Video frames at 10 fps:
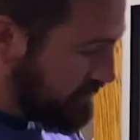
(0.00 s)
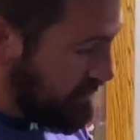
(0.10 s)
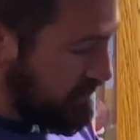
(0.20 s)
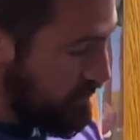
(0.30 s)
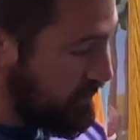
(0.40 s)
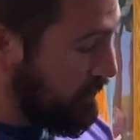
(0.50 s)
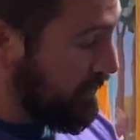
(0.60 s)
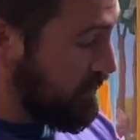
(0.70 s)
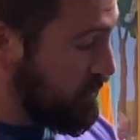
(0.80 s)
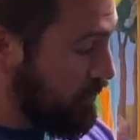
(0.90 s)
So it's going
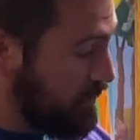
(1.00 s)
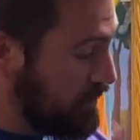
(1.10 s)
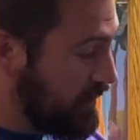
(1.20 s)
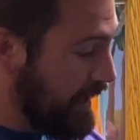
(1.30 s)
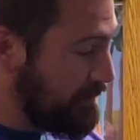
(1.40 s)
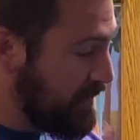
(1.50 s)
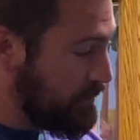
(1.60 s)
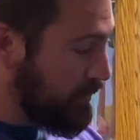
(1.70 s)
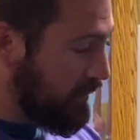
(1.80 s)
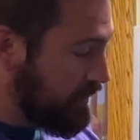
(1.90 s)
to show you the name of the
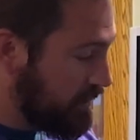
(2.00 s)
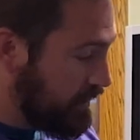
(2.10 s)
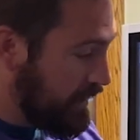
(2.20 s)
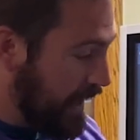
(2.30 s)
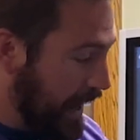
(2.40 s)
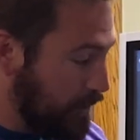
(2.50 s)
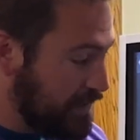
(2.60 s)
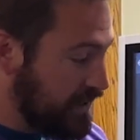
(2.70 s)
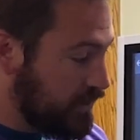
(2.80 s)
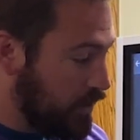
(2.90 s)
book, how
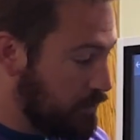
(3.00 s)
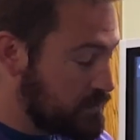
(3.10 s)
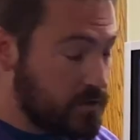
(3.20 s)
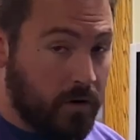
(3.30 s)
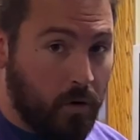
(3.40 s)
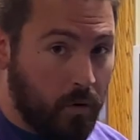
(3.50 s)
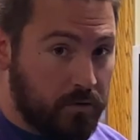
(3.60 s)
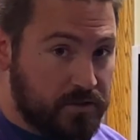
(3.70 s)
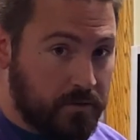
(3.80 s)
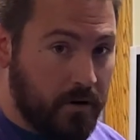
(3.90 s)
many loans or
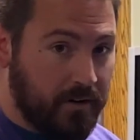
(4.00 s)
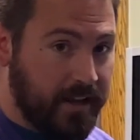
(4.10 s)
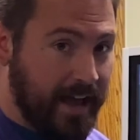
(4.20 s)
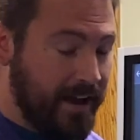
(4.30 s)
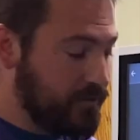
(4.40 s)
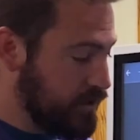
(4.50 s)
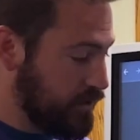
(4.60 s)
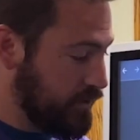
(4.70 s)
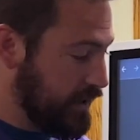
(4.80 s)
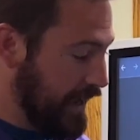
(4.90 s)
holds you already have on
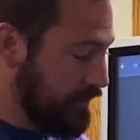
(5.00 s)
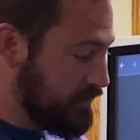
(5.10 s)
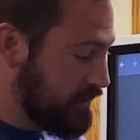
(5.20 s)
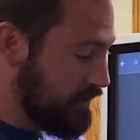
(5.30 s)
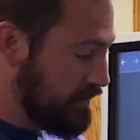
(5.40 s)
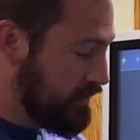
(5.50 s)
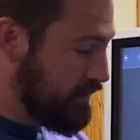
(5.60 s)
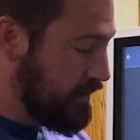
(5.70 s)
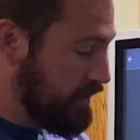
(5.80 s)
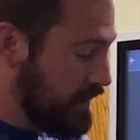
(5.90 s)
your account,
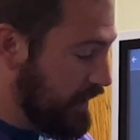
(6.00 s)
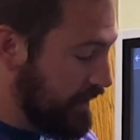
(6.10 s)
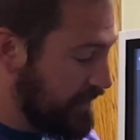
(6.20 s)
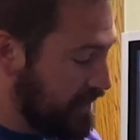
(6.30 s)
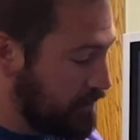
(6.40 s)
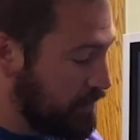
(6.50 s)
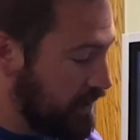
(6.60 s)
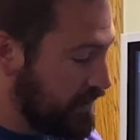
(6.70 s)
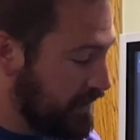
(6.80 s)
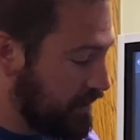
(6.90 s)
and then the
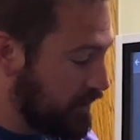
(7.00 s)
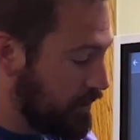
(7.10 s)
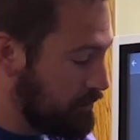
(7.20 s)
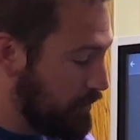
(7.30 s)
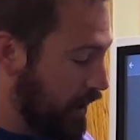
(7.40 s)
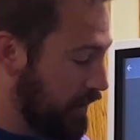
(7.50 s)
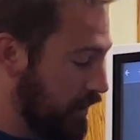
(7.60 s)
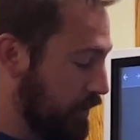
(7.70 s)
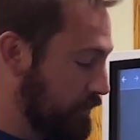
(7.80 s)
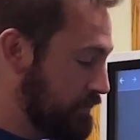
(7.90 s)
button here,
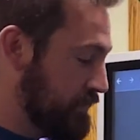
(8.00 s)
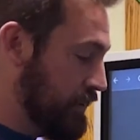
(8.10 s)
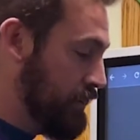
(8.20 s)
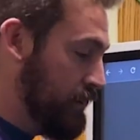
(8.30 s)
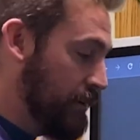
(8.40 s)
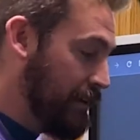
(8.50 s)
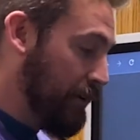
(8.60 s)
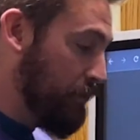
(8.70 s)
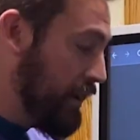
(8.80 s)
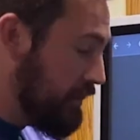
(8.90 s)
borrow. Now,
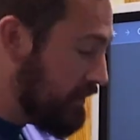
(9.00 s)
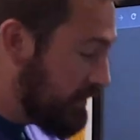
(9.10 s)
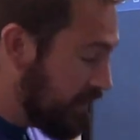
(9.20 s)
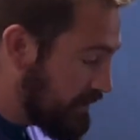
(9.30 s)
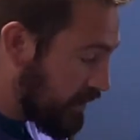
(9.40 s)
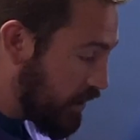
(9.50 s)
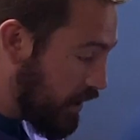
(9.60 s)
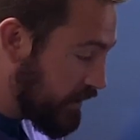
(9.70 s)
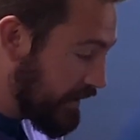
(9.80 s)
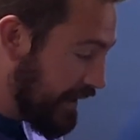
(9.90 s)
right underneath the
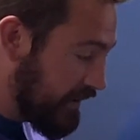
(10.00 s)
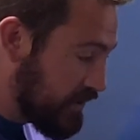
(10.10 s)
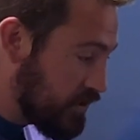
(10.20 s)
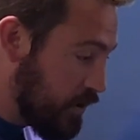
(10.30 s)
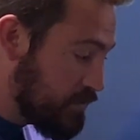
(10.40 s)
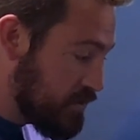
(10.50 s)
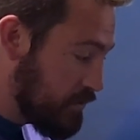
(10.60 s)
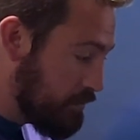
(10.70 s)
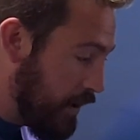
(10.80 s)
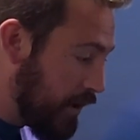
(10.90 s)
card account, it shows you
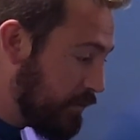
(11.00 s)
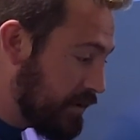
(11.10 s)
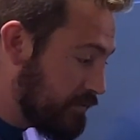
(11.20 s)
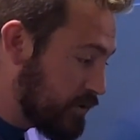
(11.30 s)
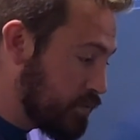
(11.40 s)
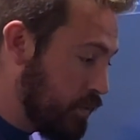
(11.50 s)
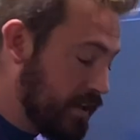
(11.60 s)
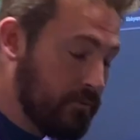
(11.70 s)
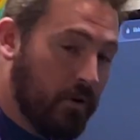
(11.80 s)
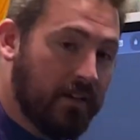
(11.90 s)
borrowing for
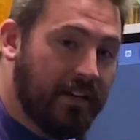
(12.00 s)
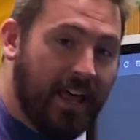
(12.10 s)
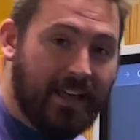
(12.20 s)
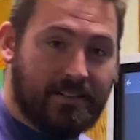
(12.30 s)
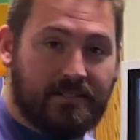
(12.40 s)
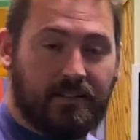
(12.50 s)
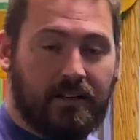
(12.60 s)
21 days.